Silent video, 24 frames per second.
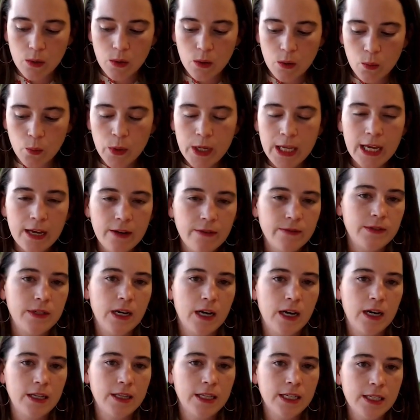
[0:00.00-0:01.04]
we are
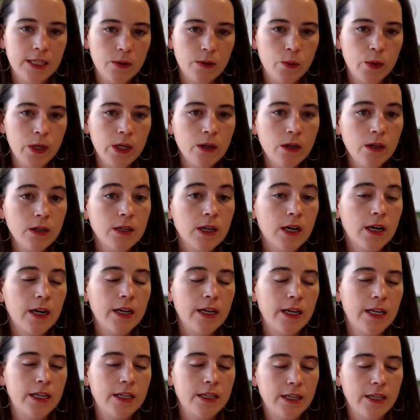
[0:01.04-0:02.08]

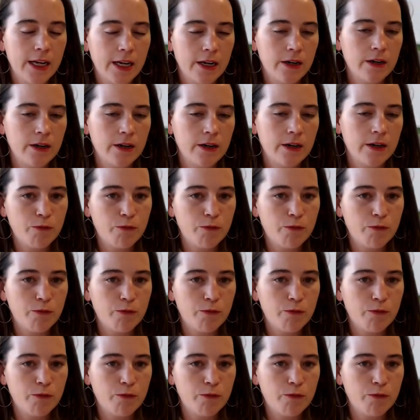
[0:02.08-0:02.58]
not in an era